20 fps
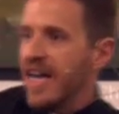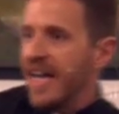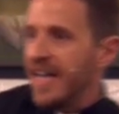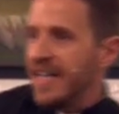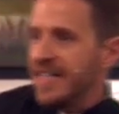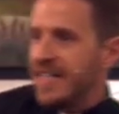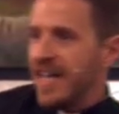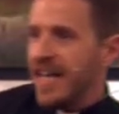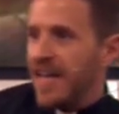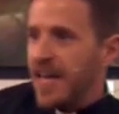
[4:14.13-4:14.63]

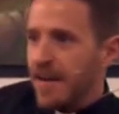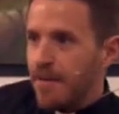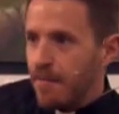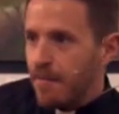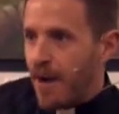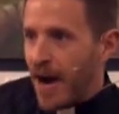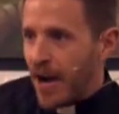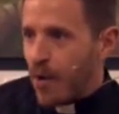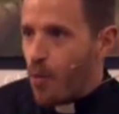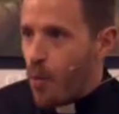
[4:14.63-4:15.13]
is in
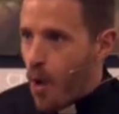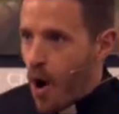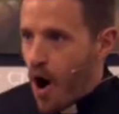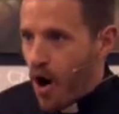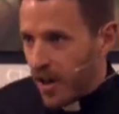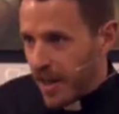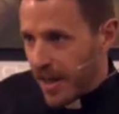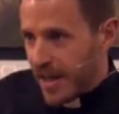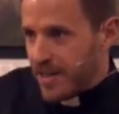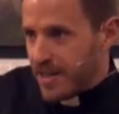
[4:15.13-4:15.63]
my
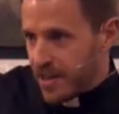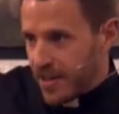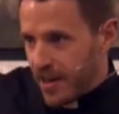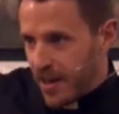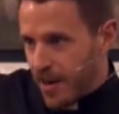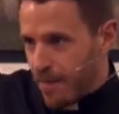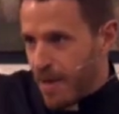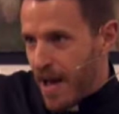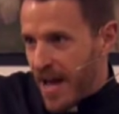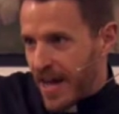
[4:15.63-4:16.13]
wallet,
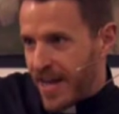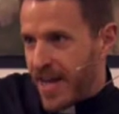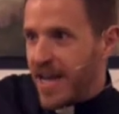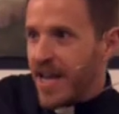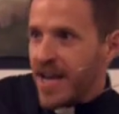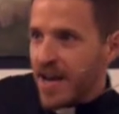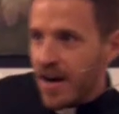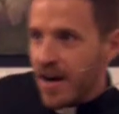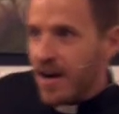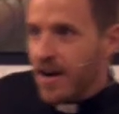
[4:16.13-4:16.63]
back
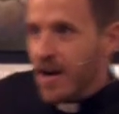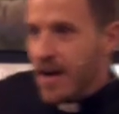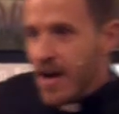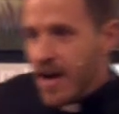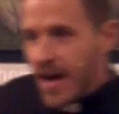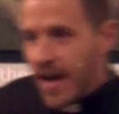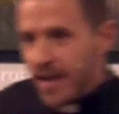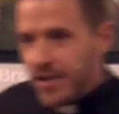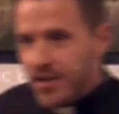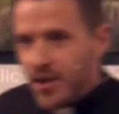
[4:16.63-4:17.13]
here.
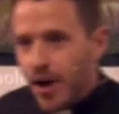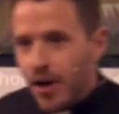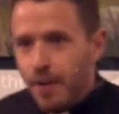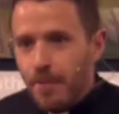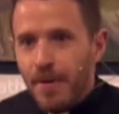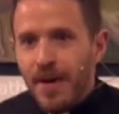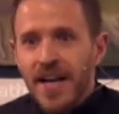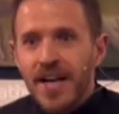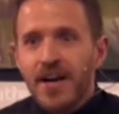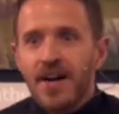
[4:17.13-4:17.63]
And so,
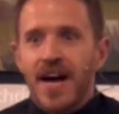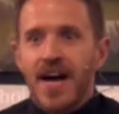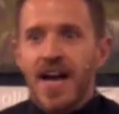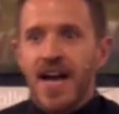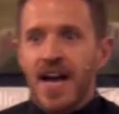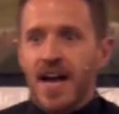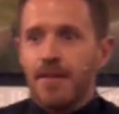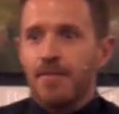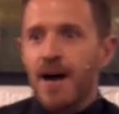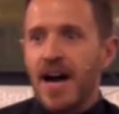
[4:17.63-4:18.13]
but here I
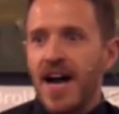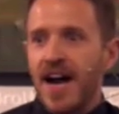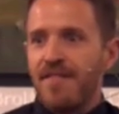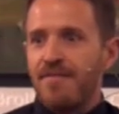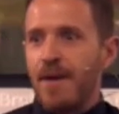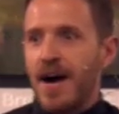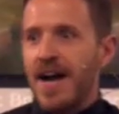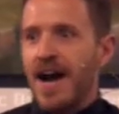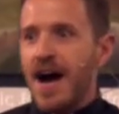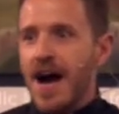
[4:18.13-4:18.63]
am. I have
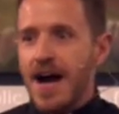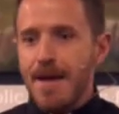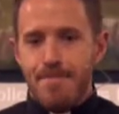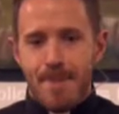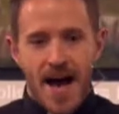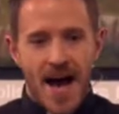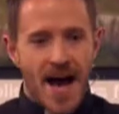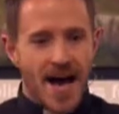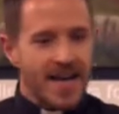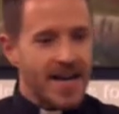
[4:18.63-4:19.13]
my
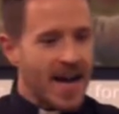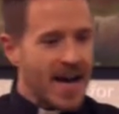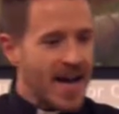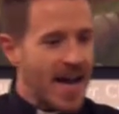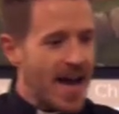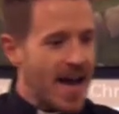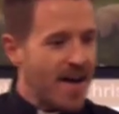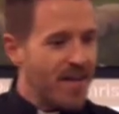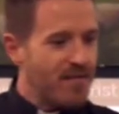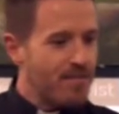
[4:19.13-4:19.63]
iPad, I
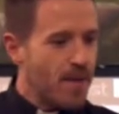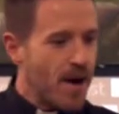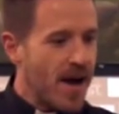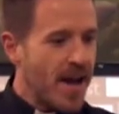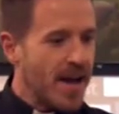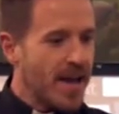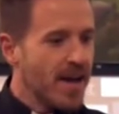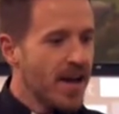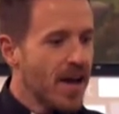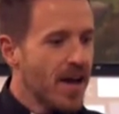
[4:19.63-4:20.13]
have
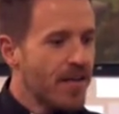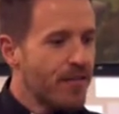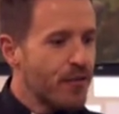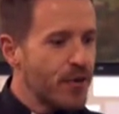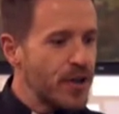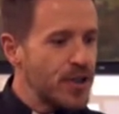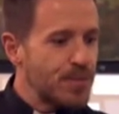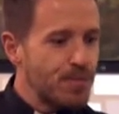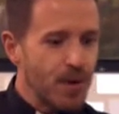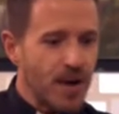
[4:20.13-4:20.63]
my
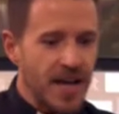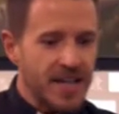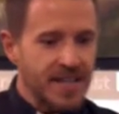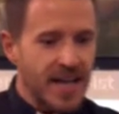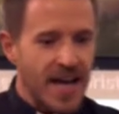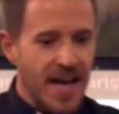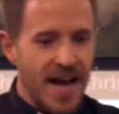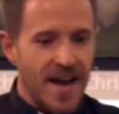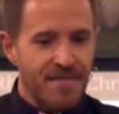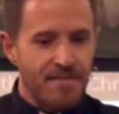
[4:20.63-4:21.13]
French press,
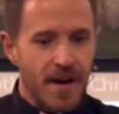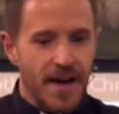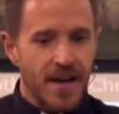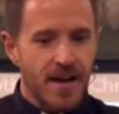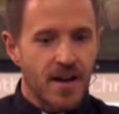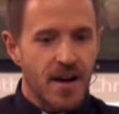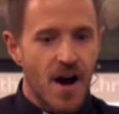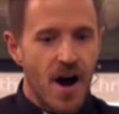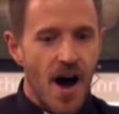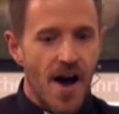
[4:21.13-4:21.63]
I have my
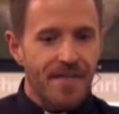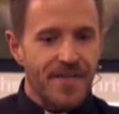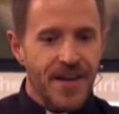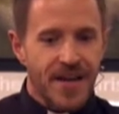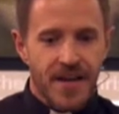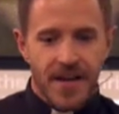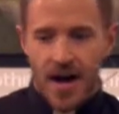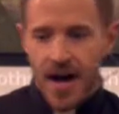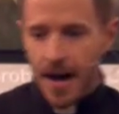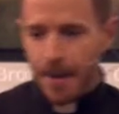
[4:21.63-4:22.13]
coffee
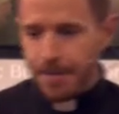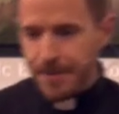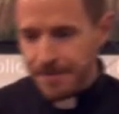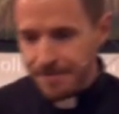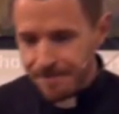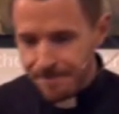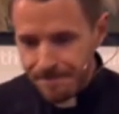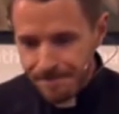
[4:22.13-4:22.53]
cup,